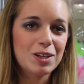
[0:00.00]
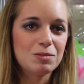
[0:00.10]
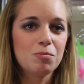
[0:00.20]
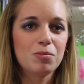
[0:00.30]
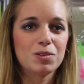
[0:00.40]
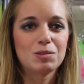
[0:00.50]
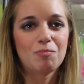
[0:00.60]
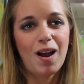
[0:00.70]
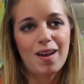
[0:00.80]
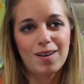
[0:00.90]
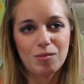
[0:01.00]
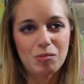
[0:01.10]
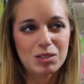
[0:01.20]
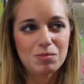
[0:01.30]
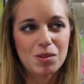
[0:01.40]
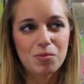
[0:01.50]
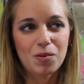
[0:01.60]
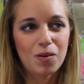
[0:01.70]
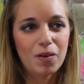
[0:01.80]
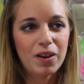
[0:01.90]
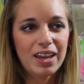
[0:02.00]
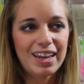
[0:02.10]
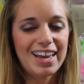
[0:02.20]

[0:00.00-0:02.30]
makes people smile, makes people